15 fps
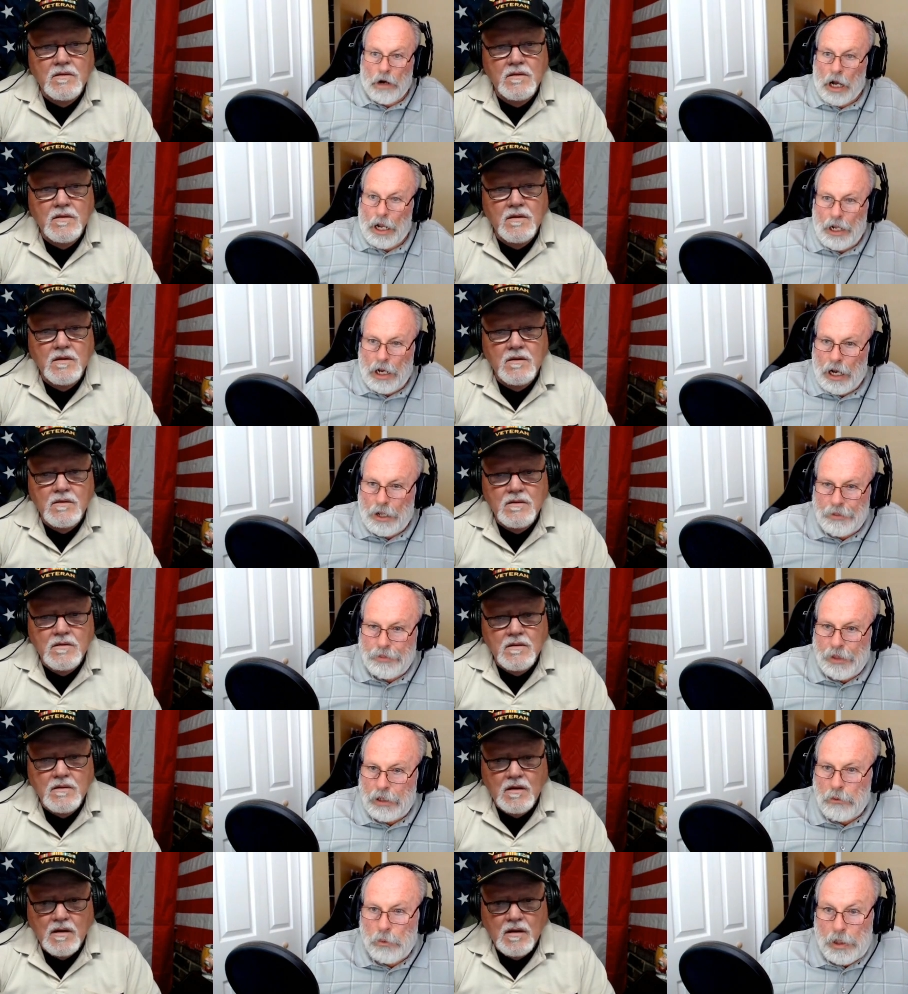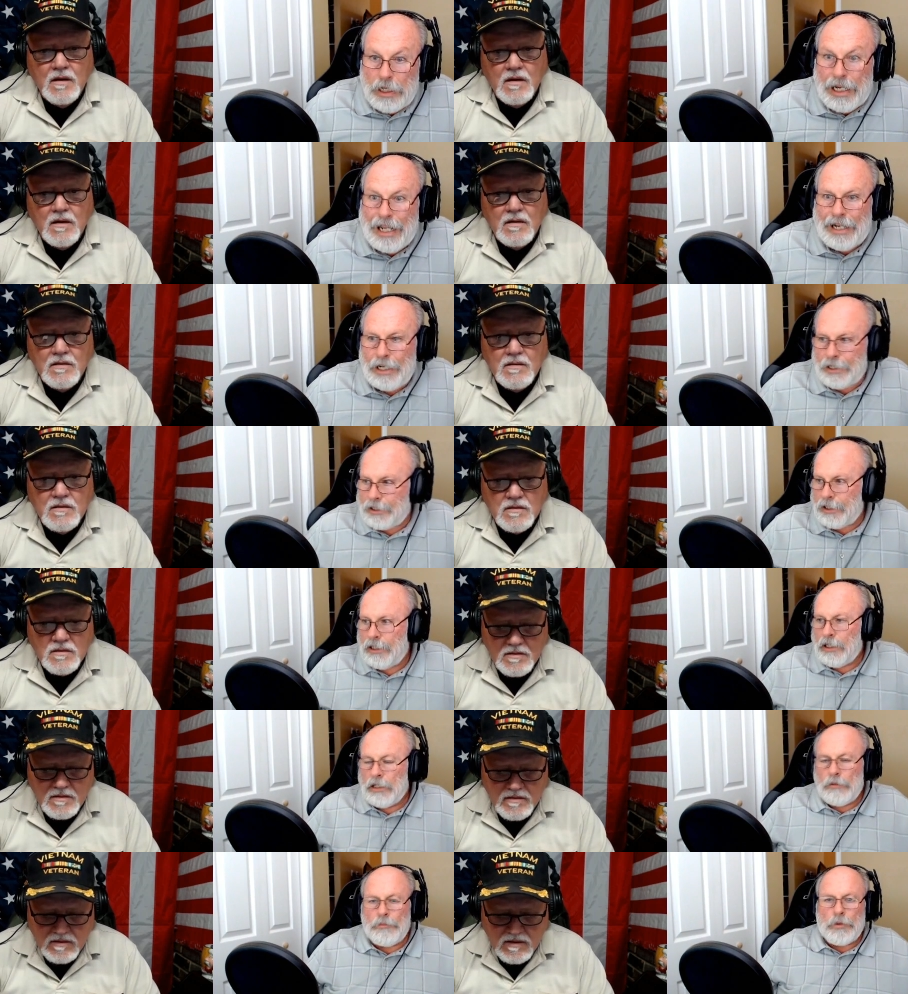Speaker 1: I, I think we need it.
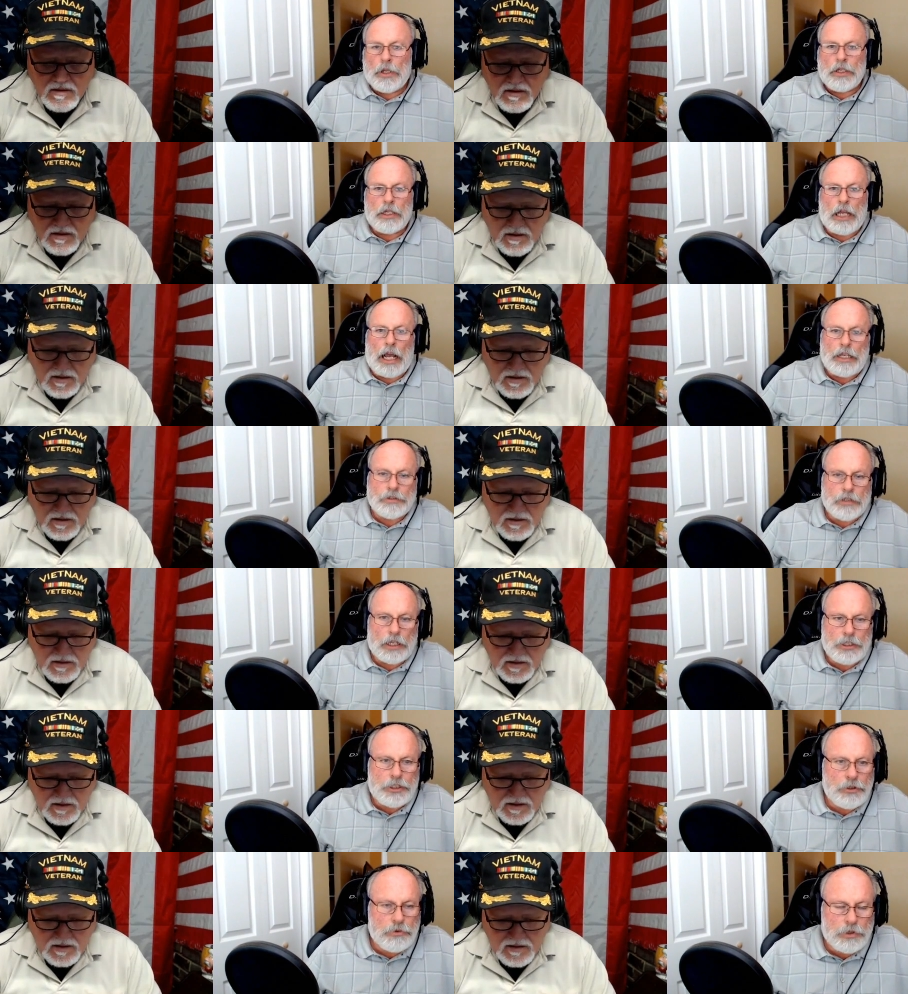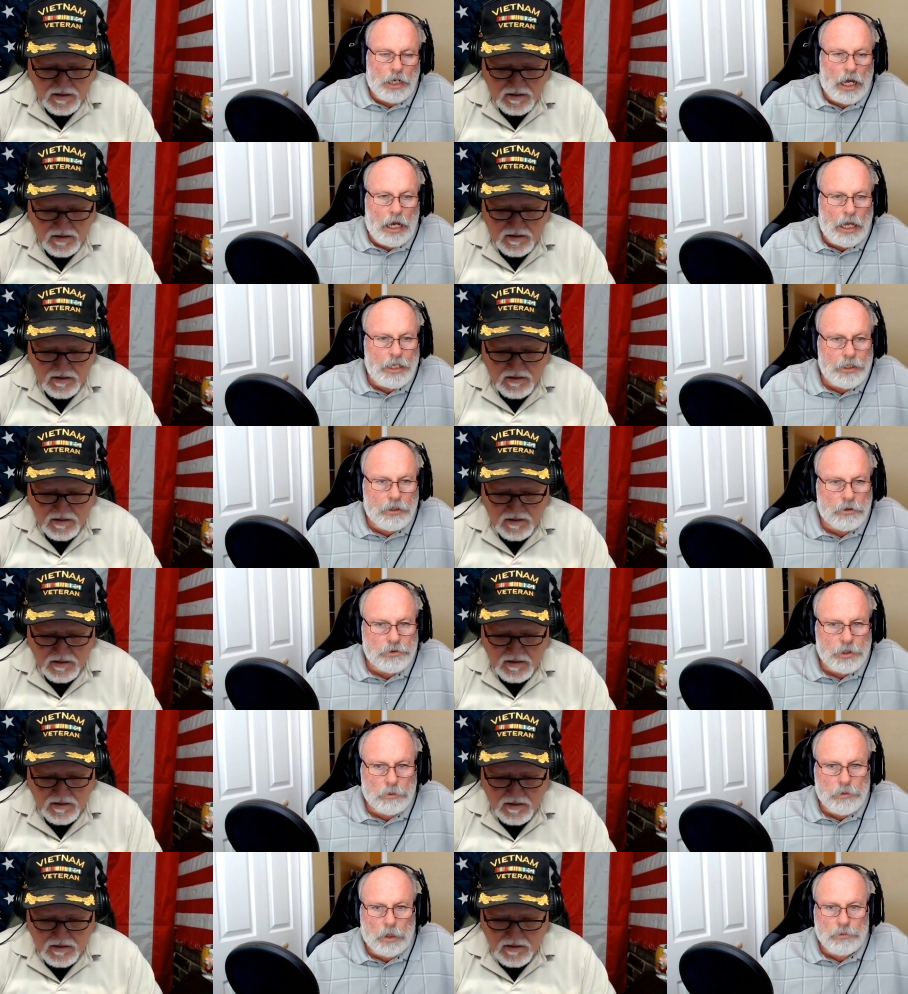Guys like you and I, you know,
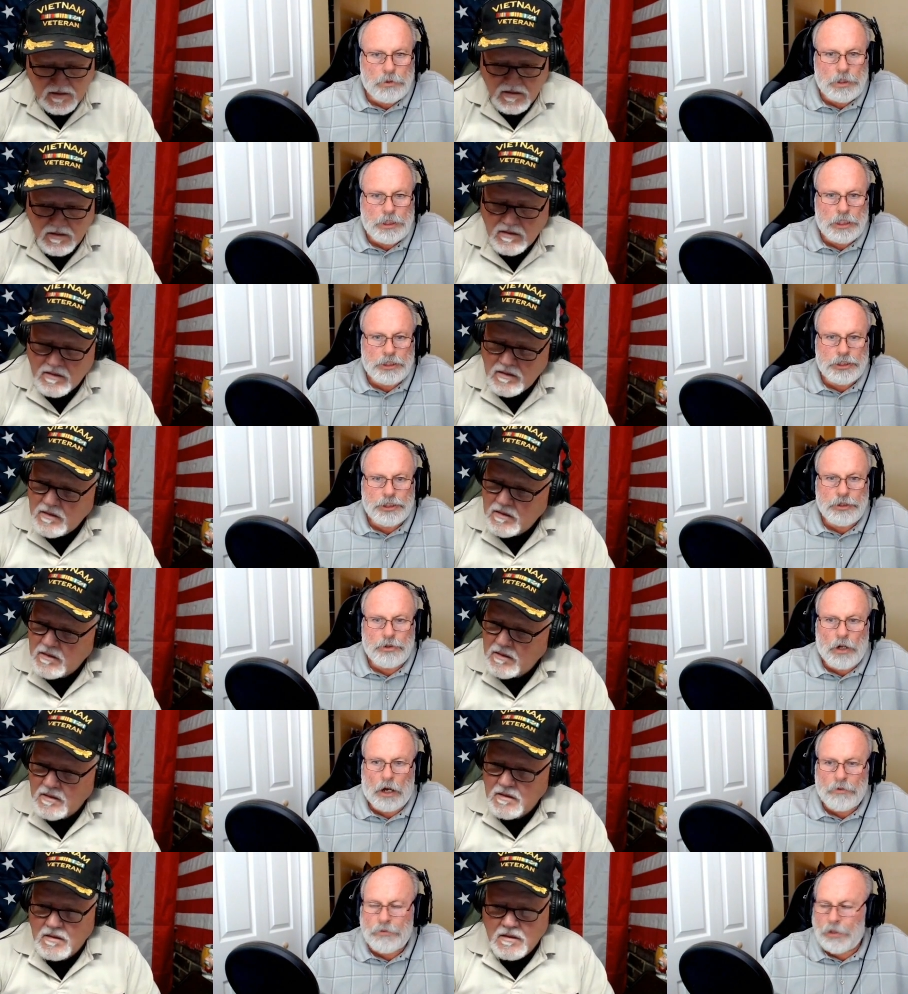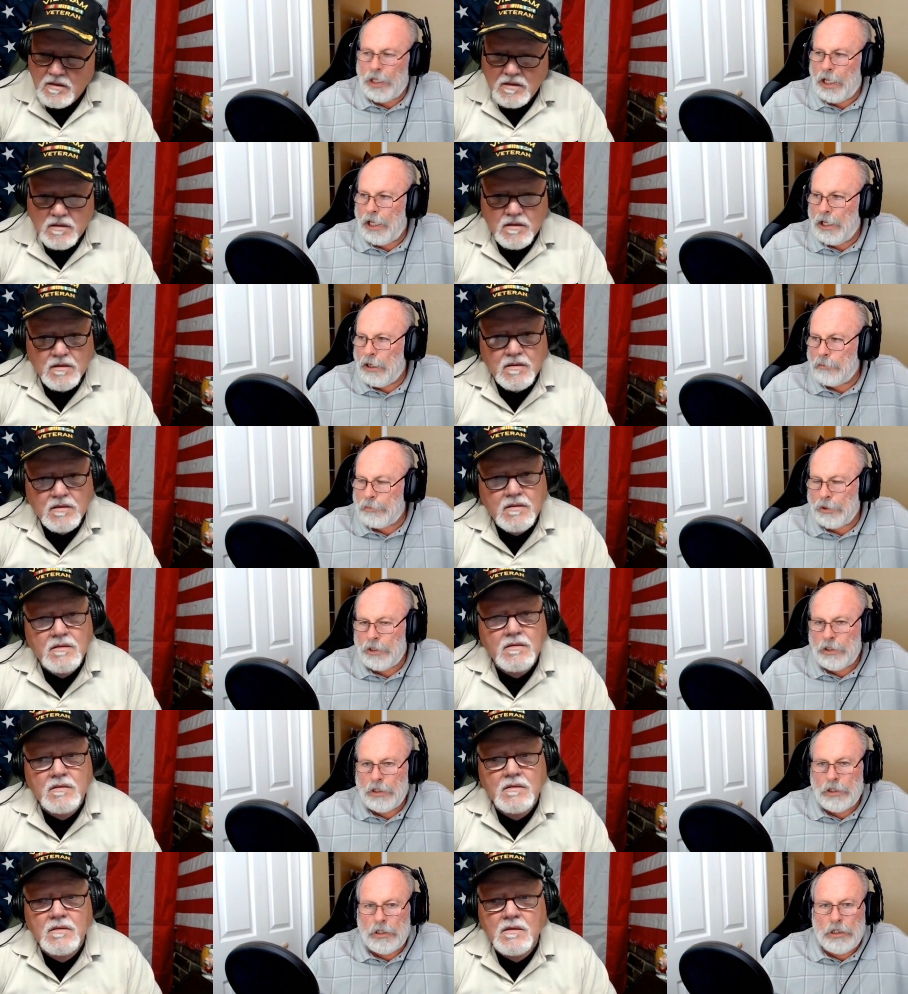sometimes we just shoot off the hip.
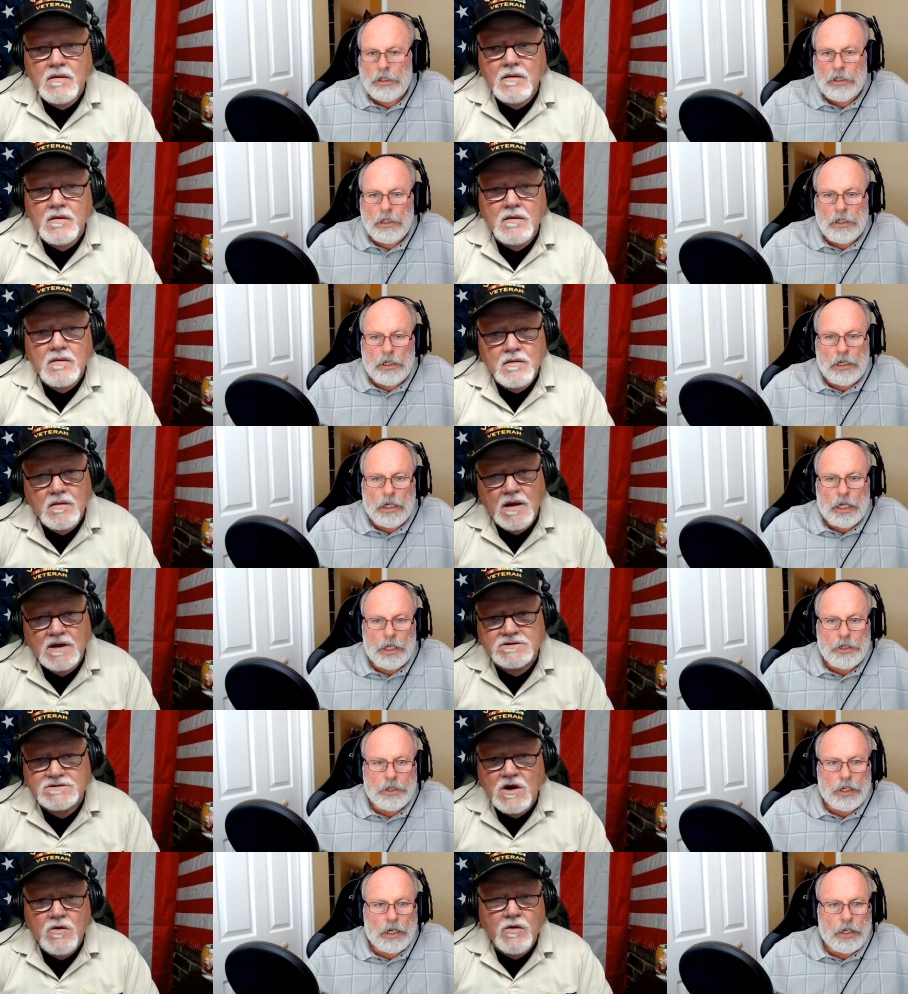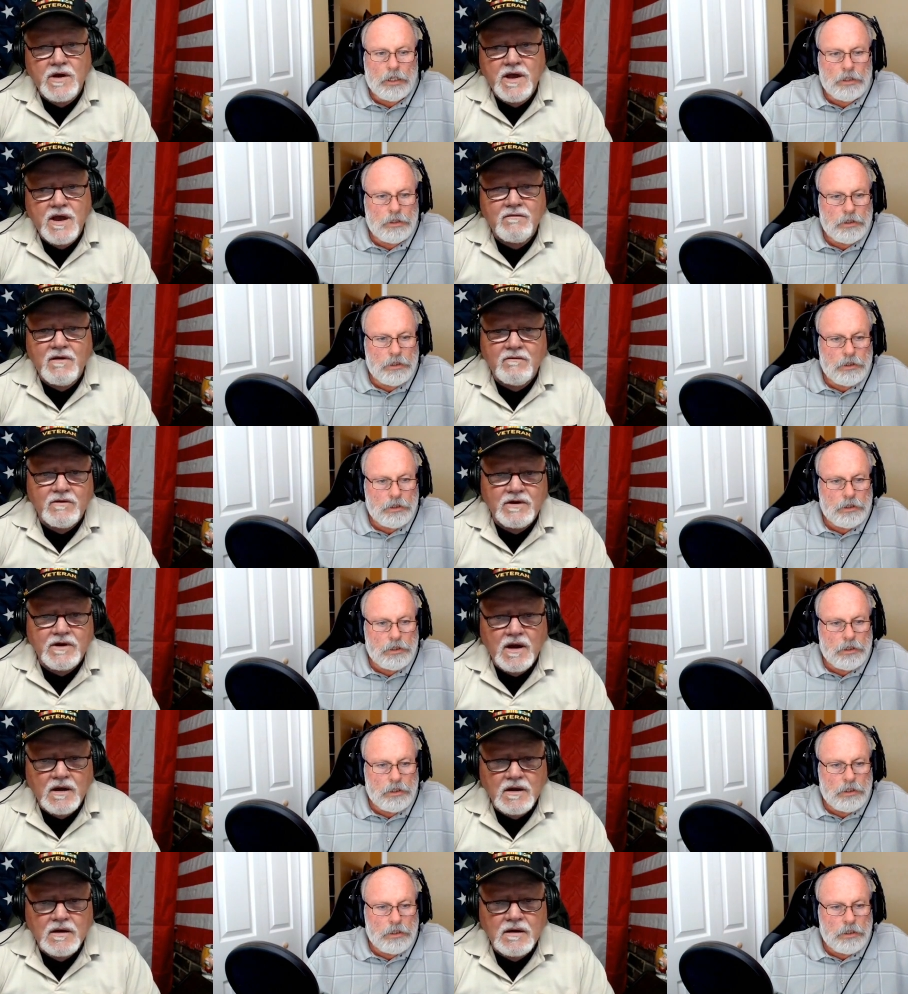
Speaker 2: And, that's all uh, we have ever
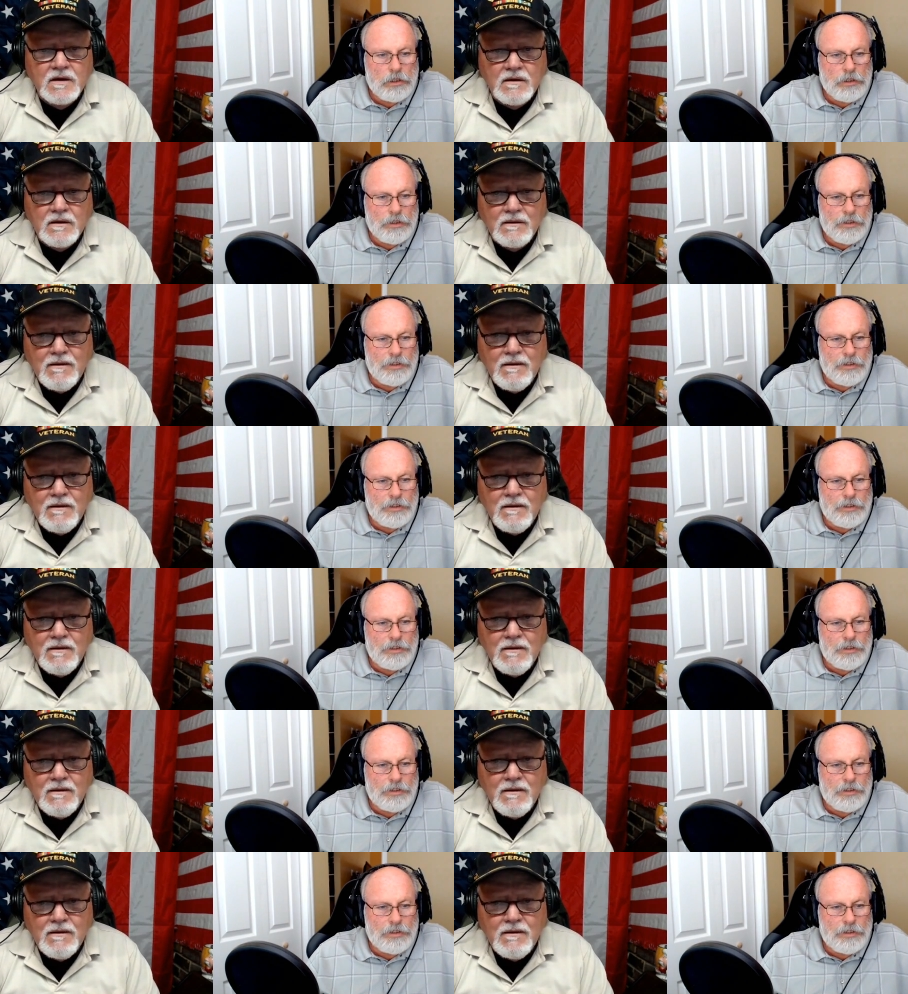done, isn't it?